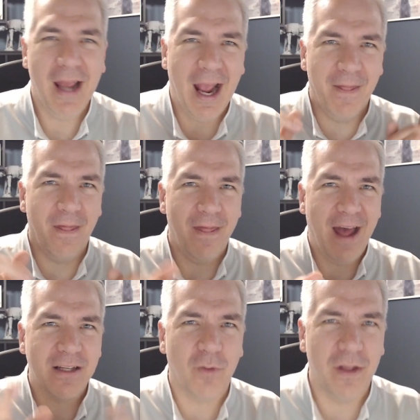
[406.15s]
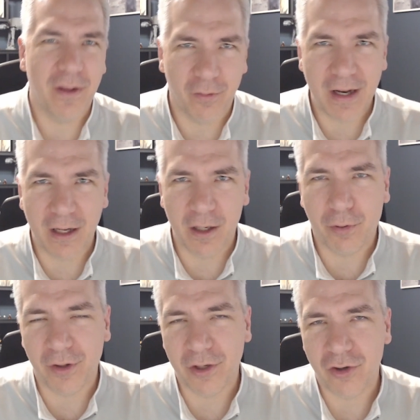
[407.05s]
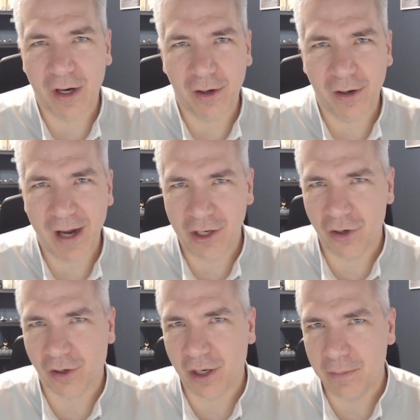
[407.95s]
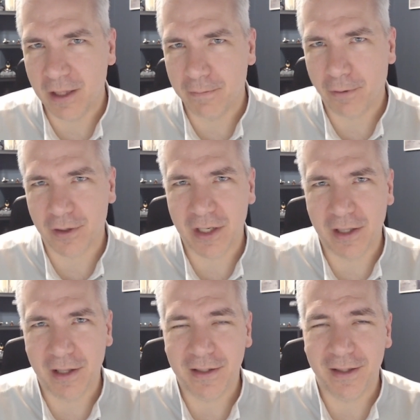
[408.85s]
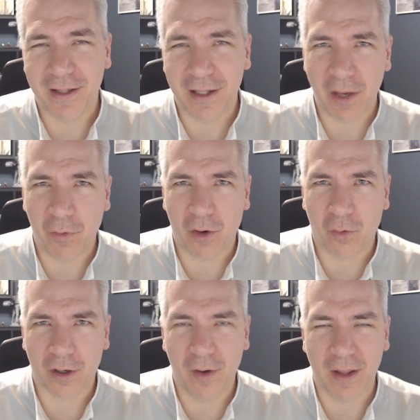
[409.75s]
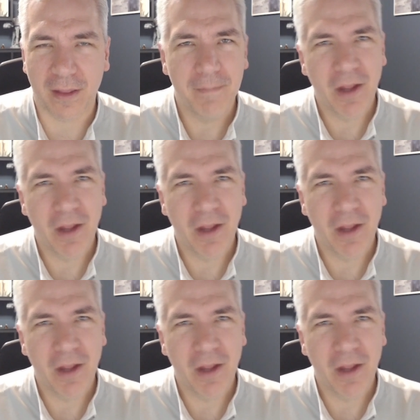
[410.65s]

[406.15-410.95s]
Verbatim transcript: and that's when they're ready to pull the trigger and you're going to be the person that that they want to work with